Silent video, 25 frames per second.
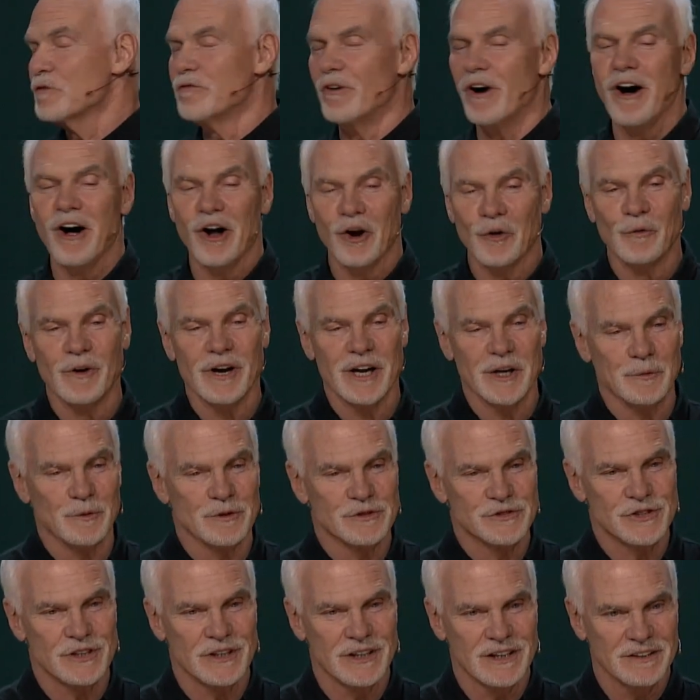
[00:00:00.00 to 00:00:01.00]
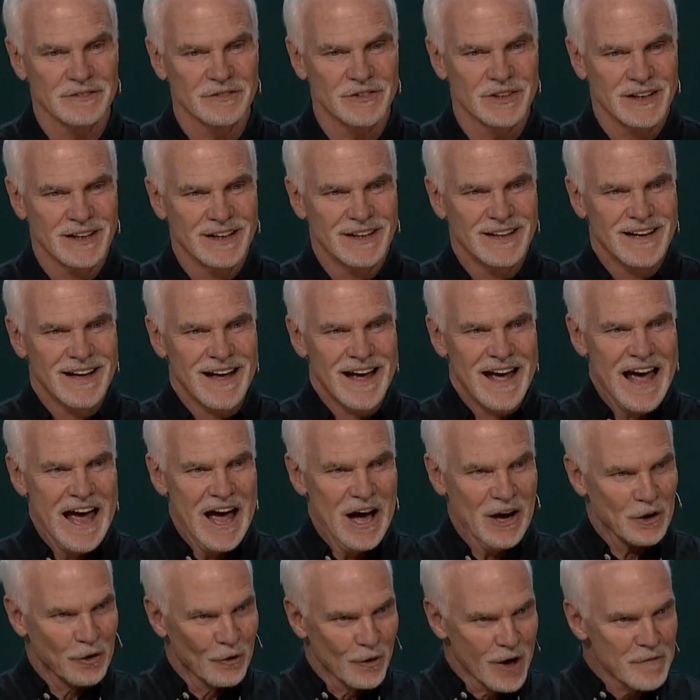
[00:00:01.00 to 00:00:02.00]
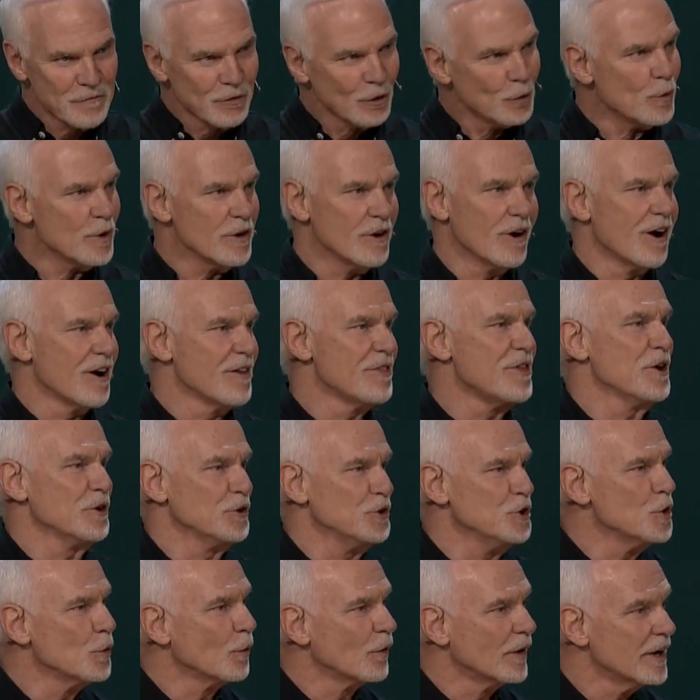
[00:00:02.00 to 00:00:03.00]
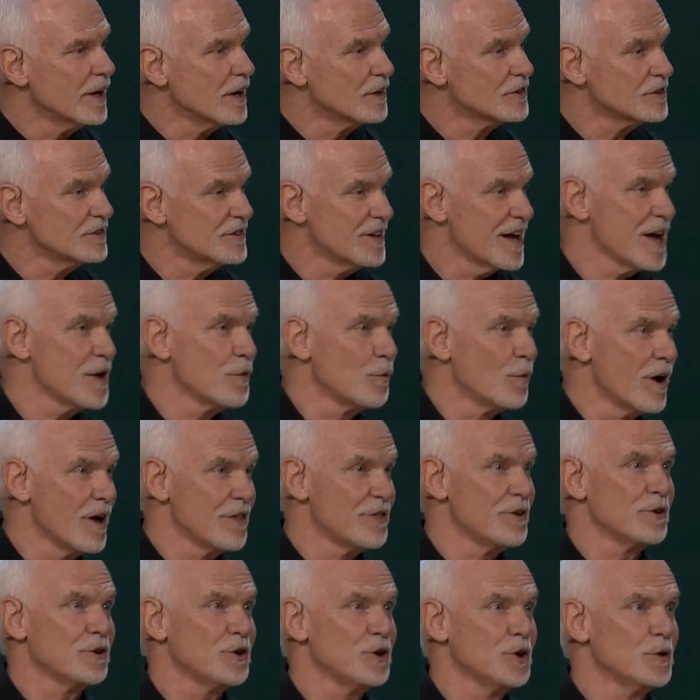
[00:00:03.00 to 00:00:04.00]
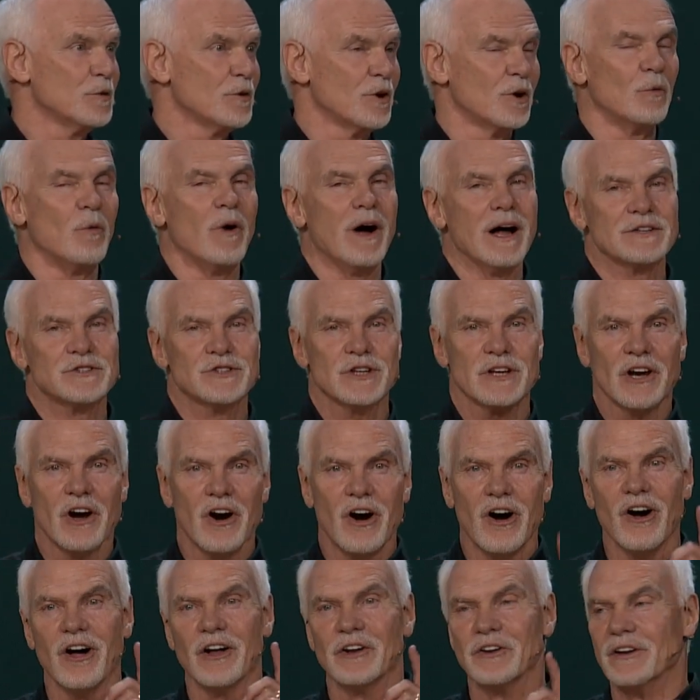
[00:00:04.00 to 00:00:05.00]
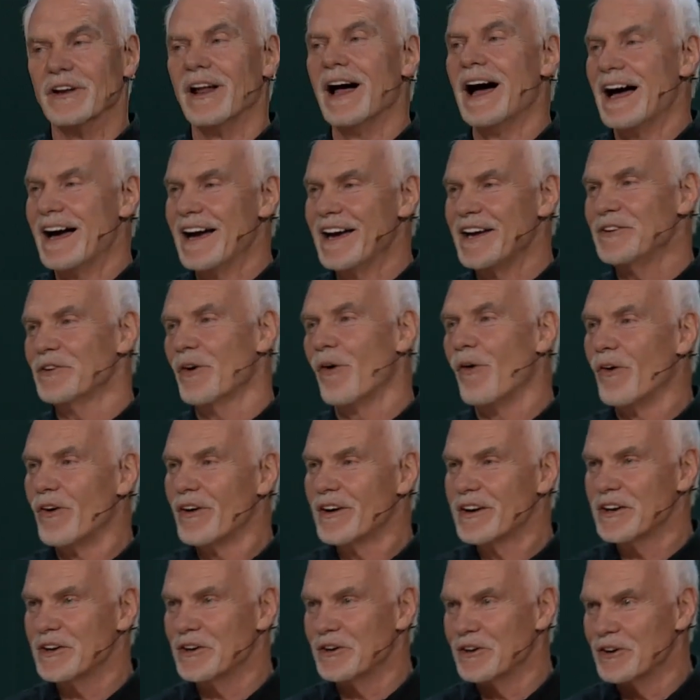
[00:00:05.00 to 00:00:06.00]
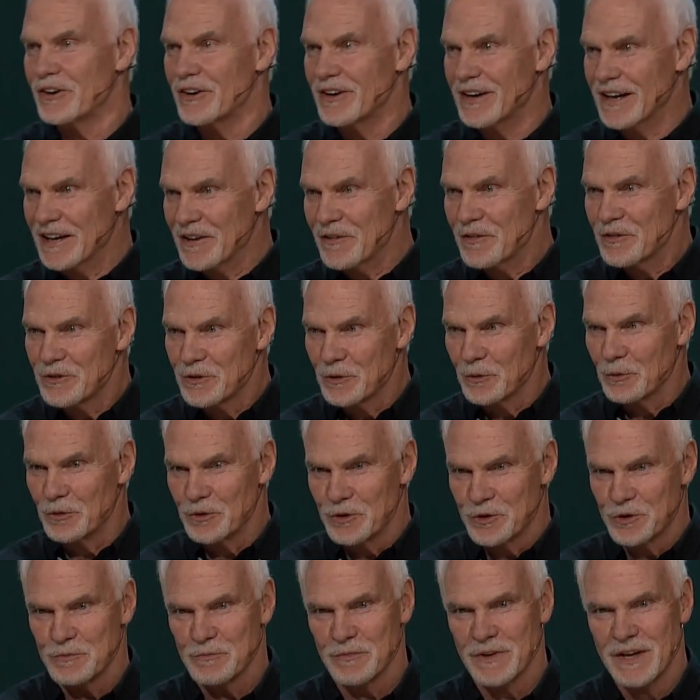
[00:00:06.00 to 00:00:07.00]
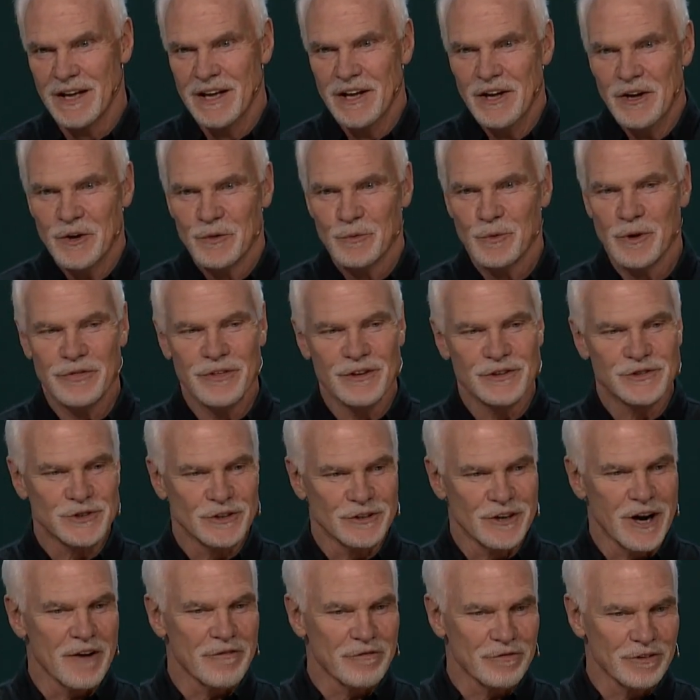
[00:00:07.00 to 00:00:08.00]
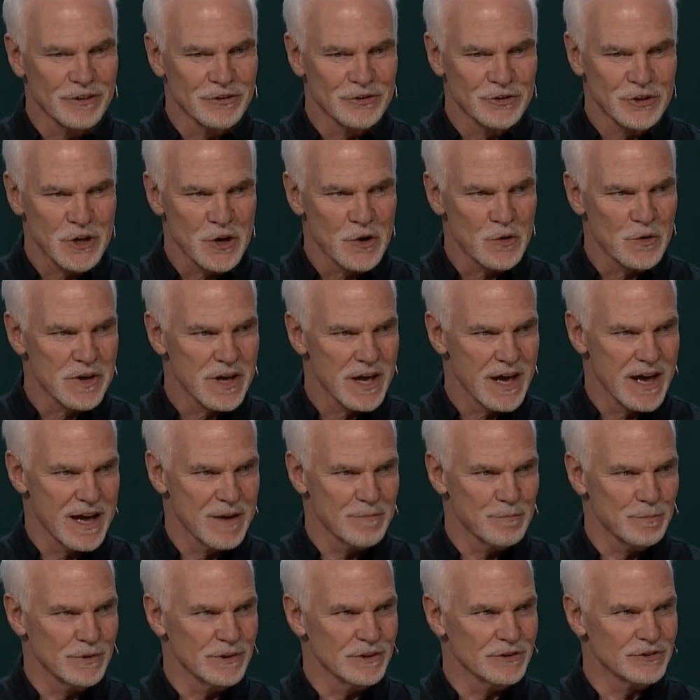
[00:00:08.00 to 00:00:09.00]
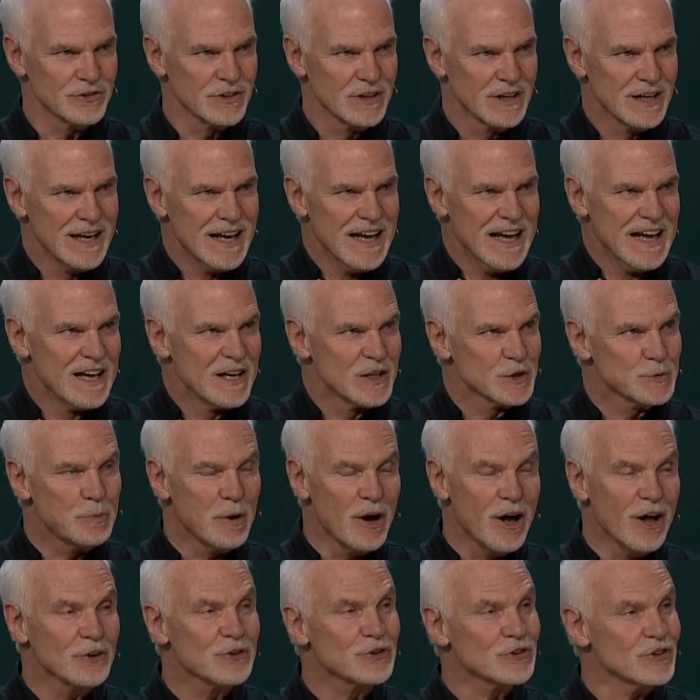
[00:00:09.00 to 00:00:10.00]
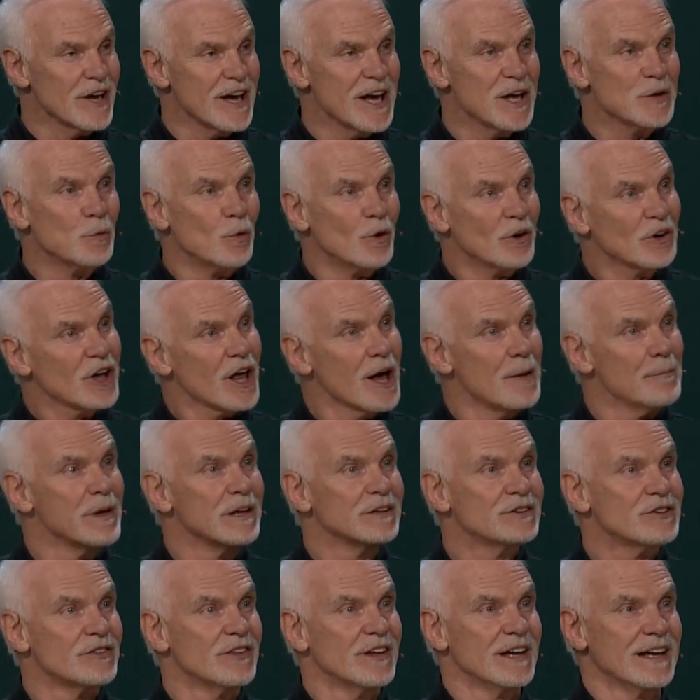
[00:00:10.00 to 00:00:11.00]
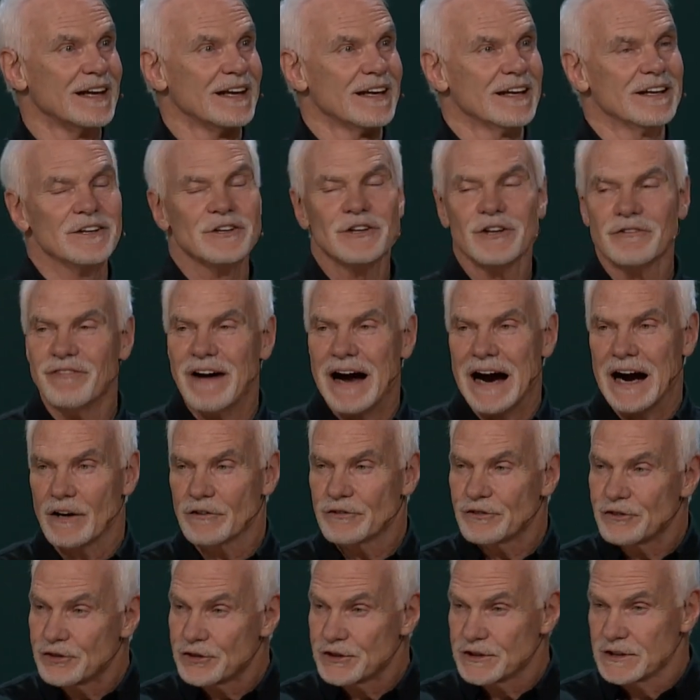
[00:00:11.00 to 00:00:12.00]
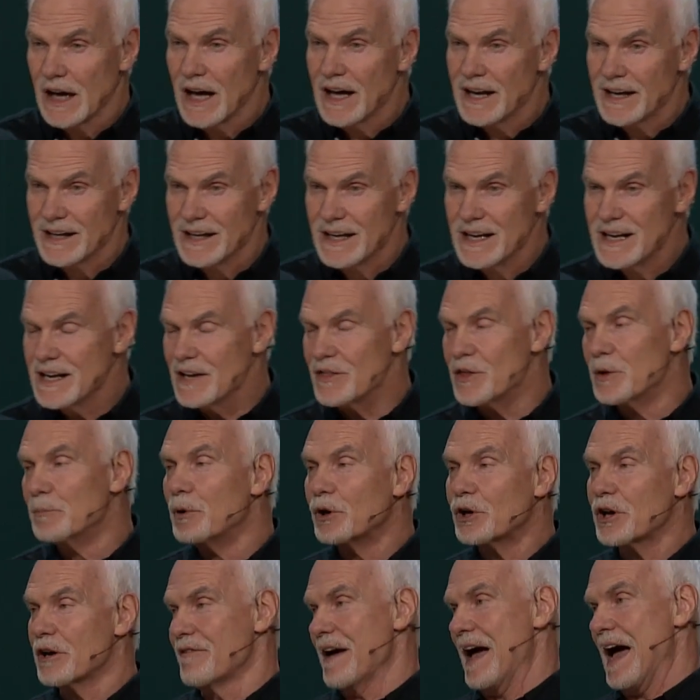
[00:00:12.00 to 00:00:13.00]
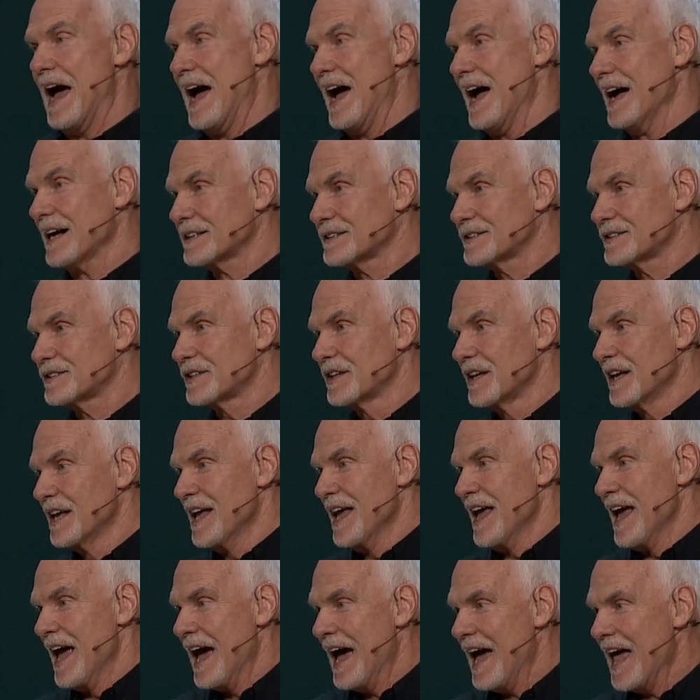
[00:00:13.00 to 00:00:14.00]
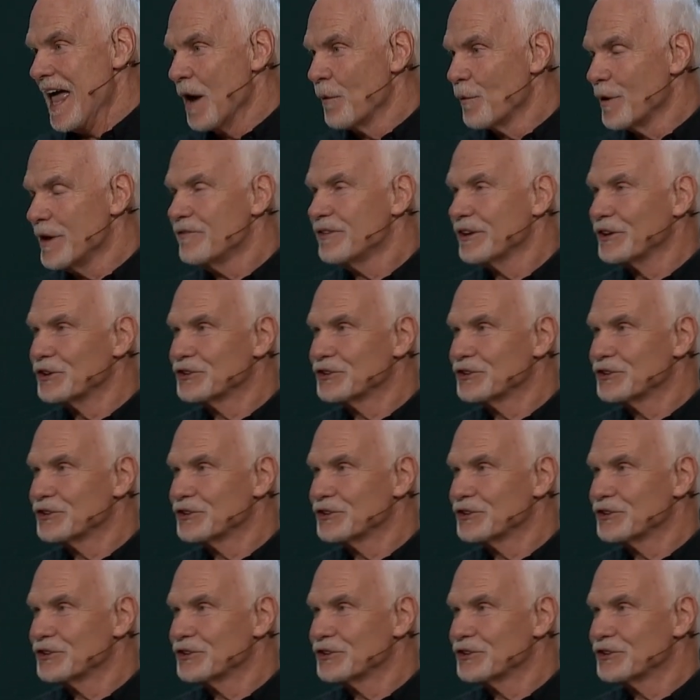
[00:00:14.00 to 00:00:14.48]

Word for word: you've already received how grateful we are that you are here today, whether you are watching online or here in the room with us on our Frisco campus. As Paul said, we're coming to the end of our study in the book of Acts, and we've